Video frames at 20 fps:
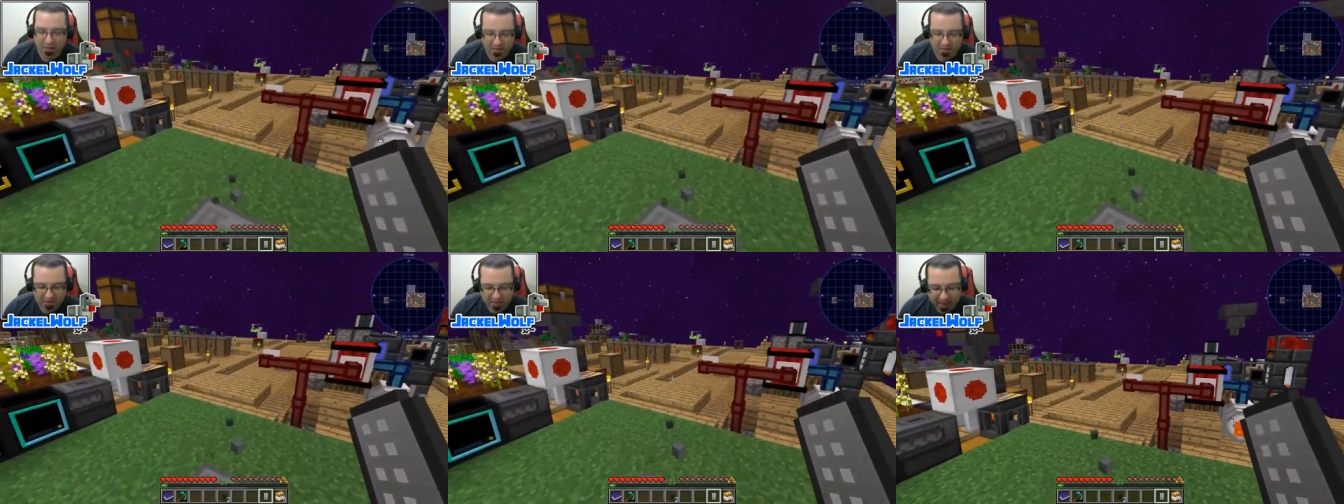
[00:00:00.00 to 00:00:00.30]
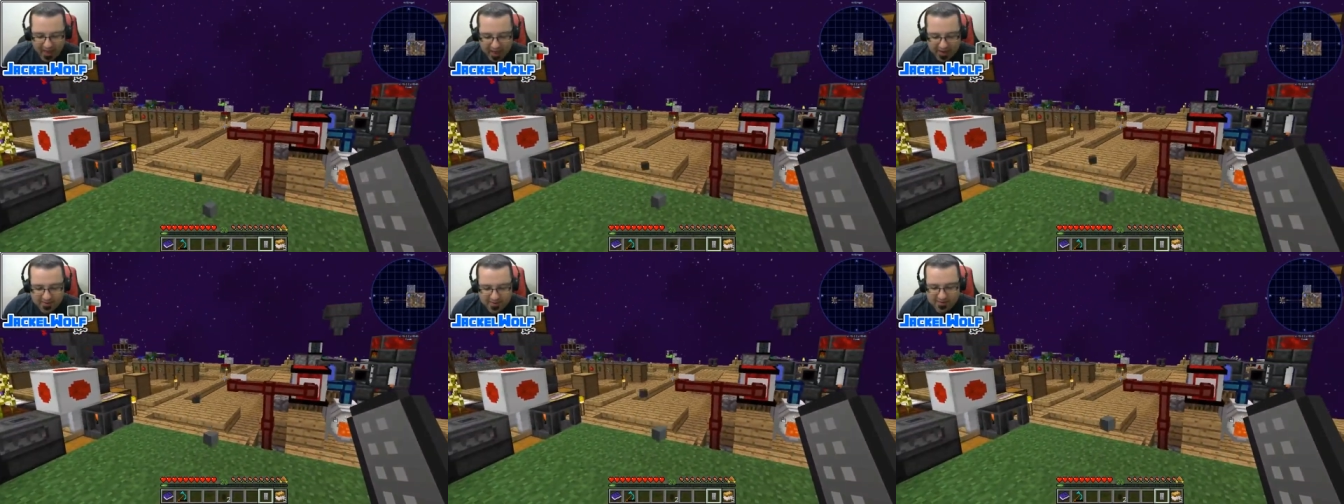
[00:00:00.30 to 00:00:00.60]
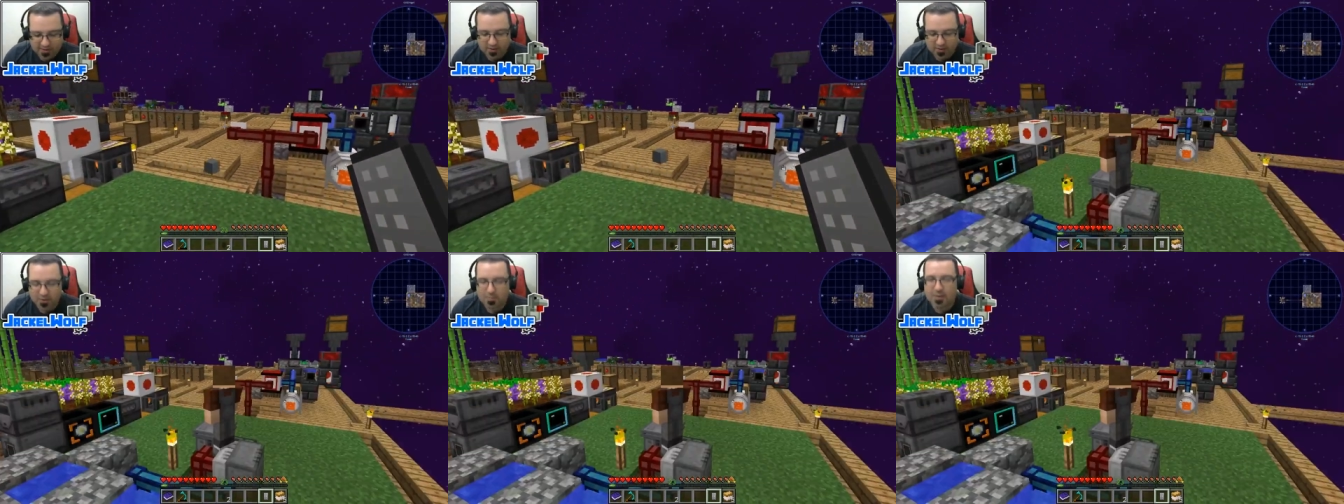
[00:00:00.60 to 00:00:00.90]
that
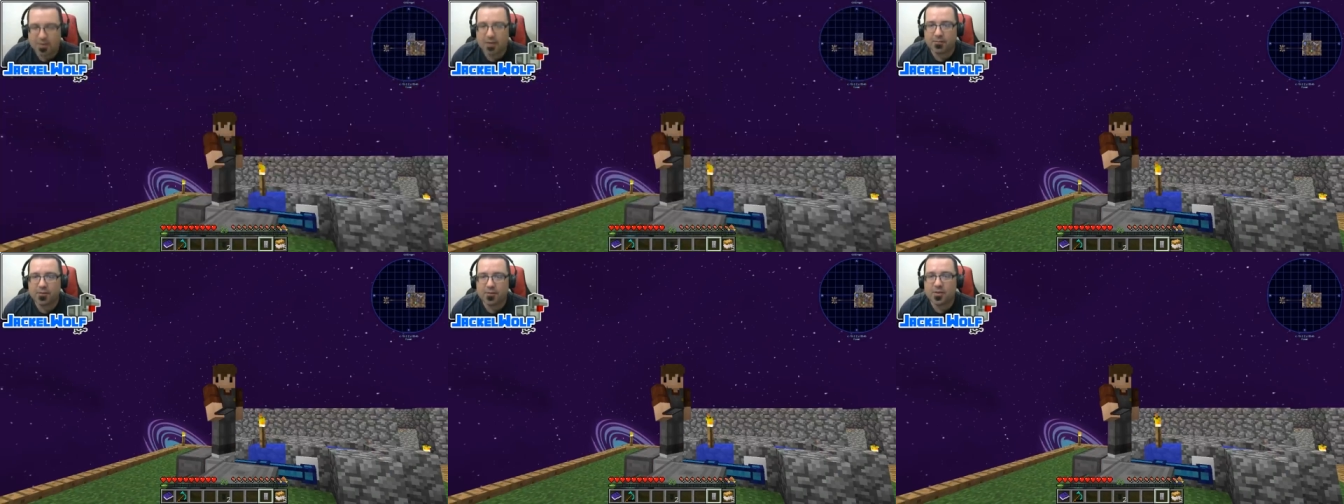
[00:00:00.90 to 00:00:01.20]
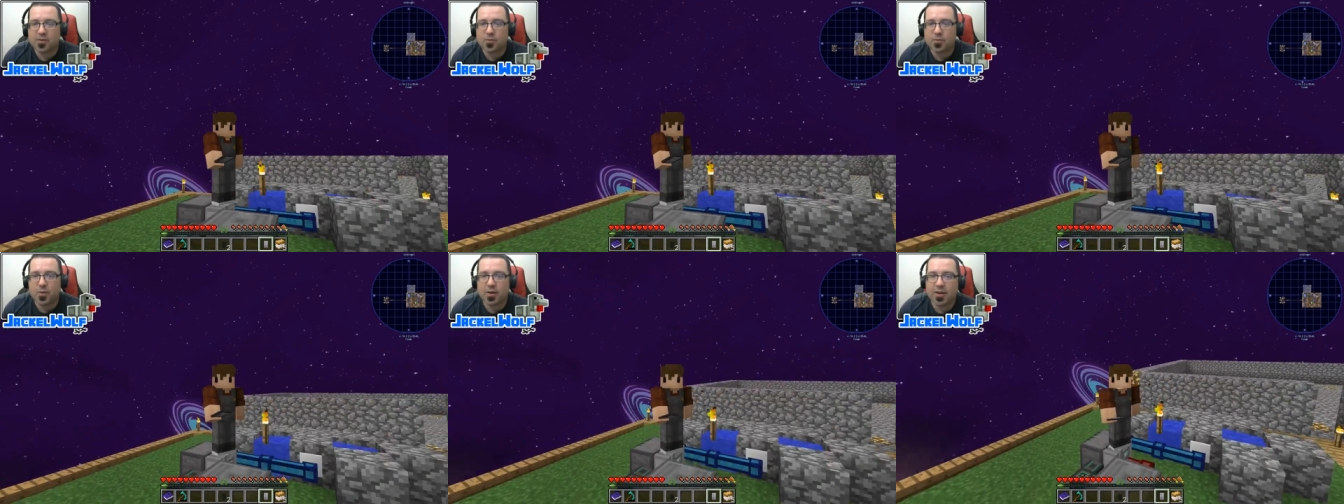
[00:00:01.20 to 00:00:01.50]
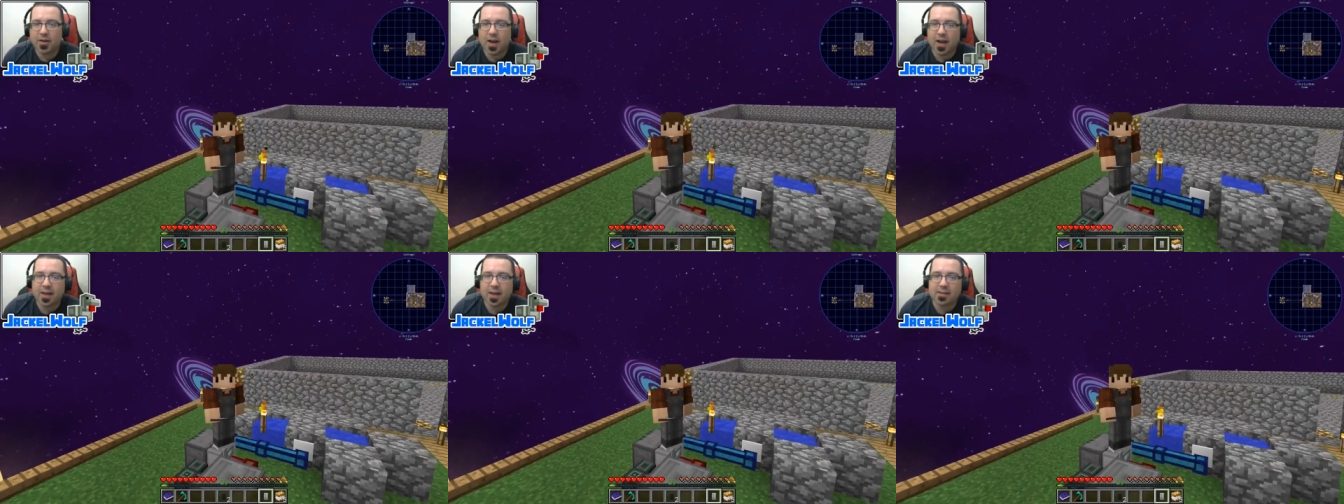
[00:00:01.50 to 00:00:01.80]
is going to be it for this one,
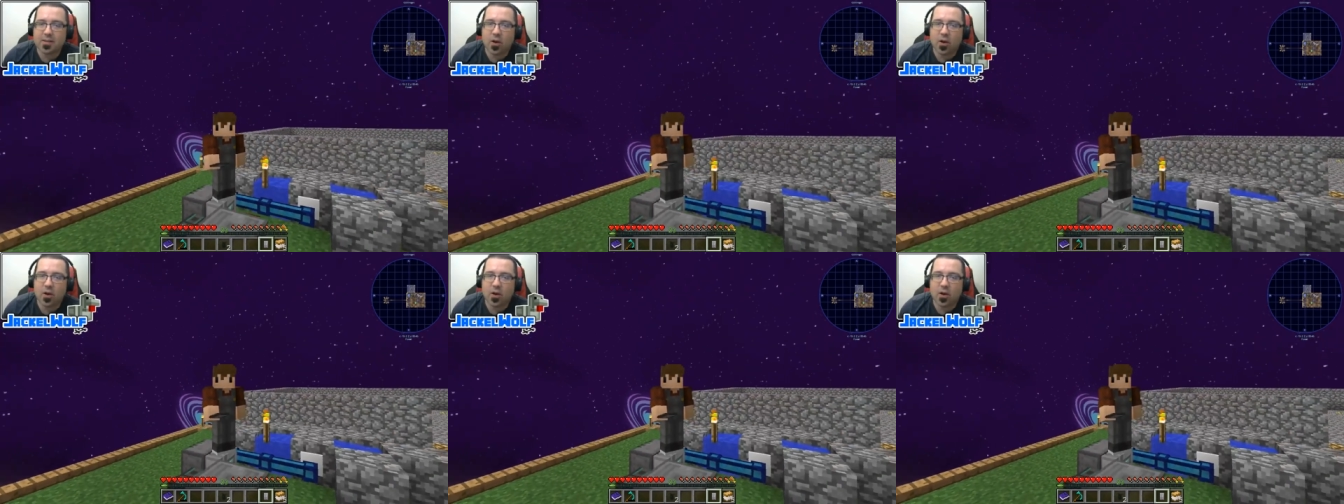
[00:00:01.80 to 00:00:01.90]
guys.